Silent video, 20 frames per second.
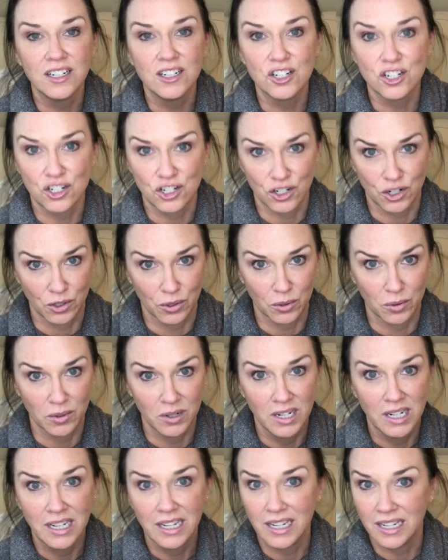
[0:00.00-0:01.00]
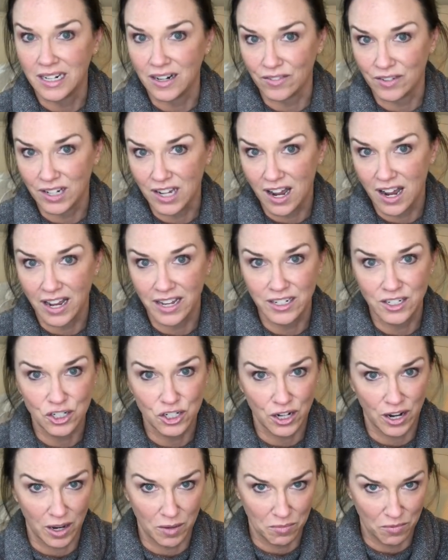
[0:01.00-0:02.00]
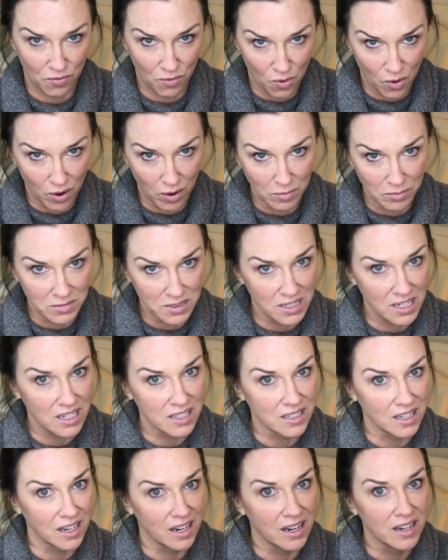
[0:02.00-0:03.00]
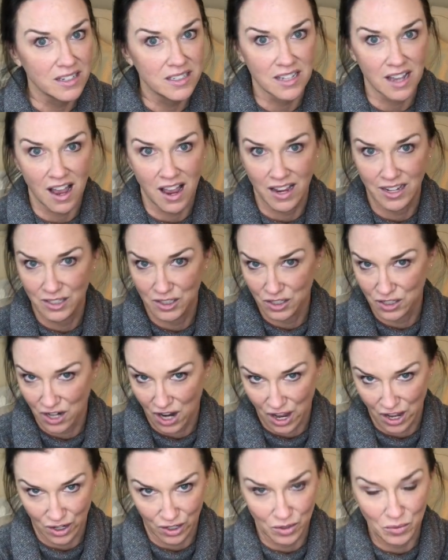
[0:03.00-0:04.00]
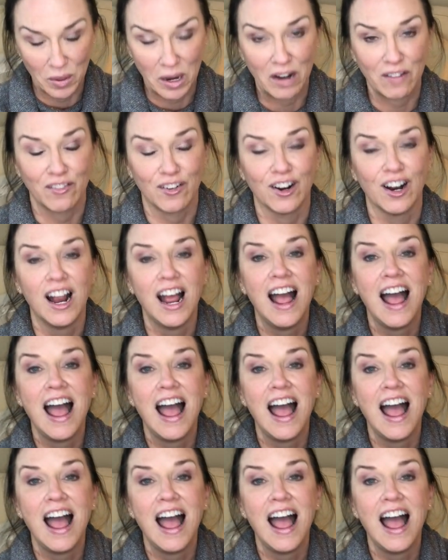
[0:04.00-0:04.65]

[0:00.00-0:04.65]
shoe in every kind, shape, form, season, size, style, whatever.